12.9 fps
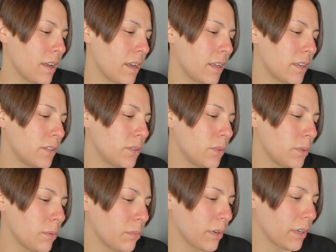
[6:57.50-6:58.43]
a
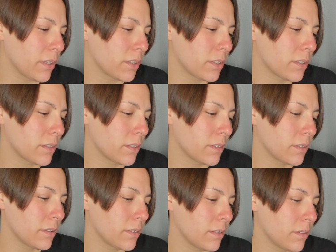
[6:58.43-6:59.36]
toothbrush
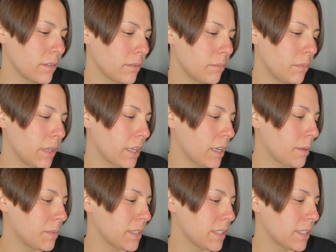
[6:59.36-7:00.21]
be kept